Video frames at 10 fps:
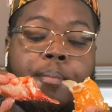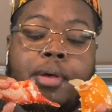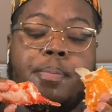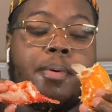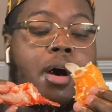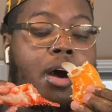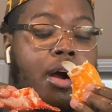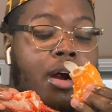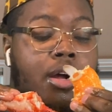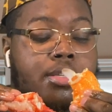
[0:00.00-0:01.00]
people
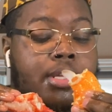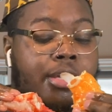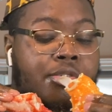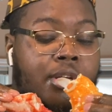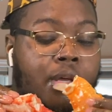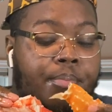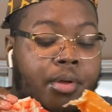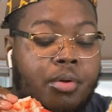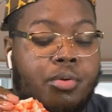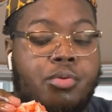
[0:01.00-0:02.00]
are sexually
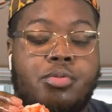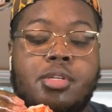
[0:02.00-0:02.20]
abused,